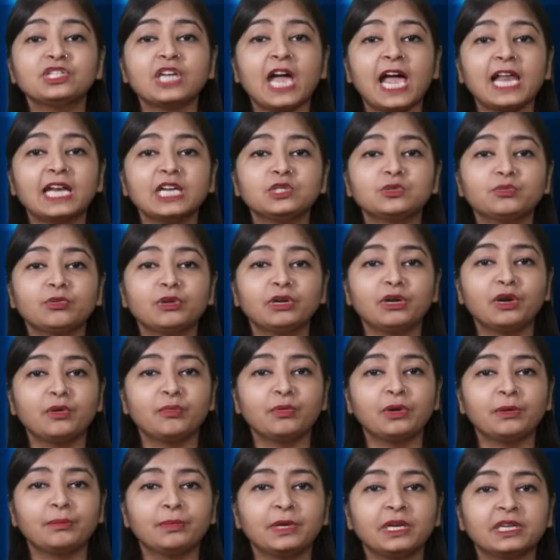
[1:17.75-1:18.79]
Challenge
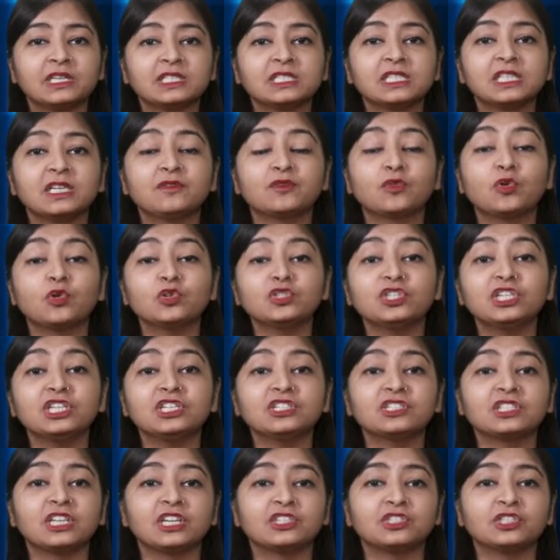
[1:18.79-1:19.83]
winner will be receive
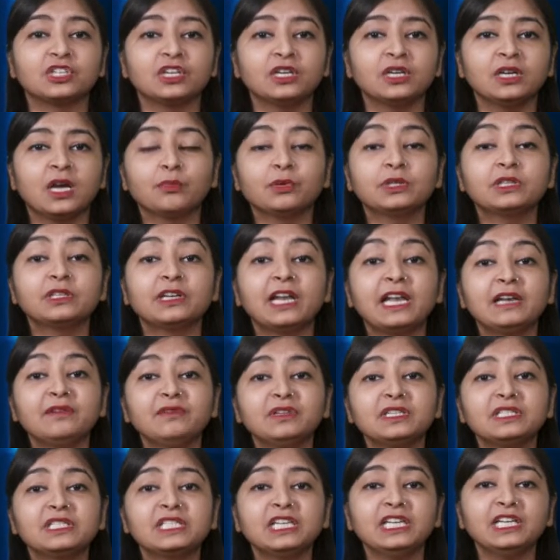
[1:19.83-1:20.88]
coaching session with
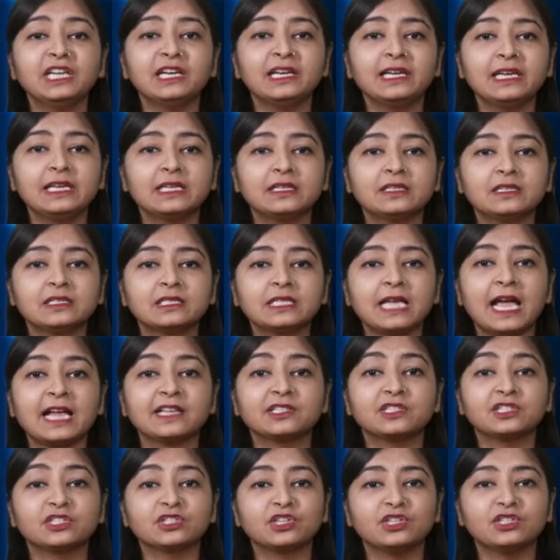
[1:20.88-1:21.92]
relevant senior leaders
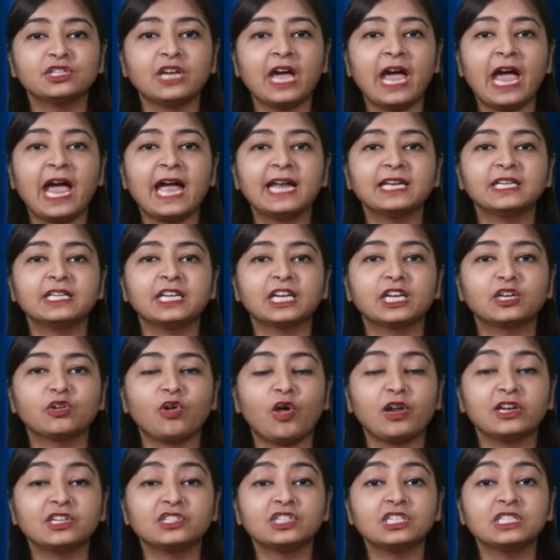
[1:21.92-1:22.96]
at Sygenta and
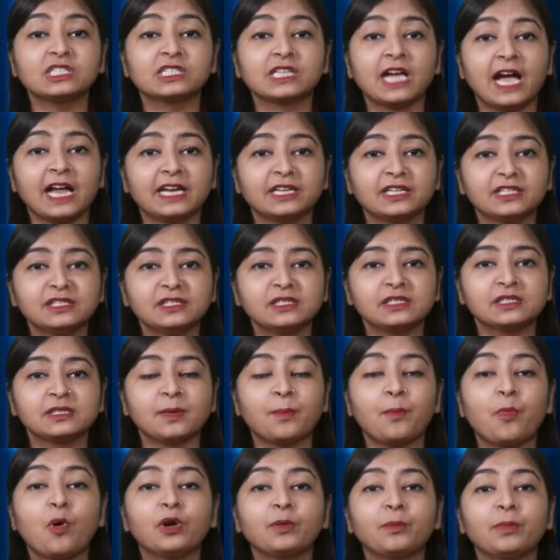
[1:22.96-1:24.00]
technologies guidance
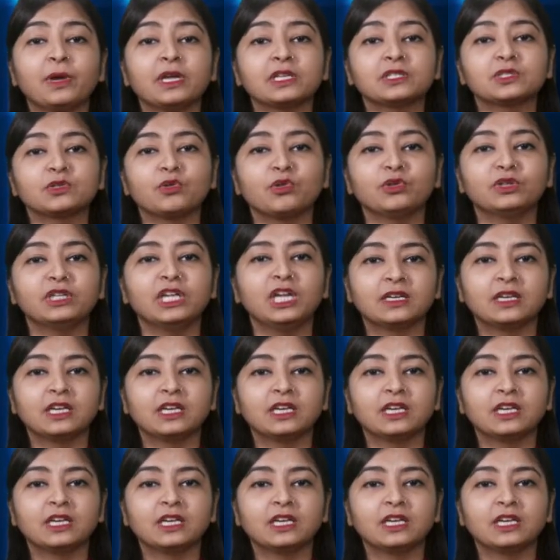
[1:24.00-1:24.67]
support based on the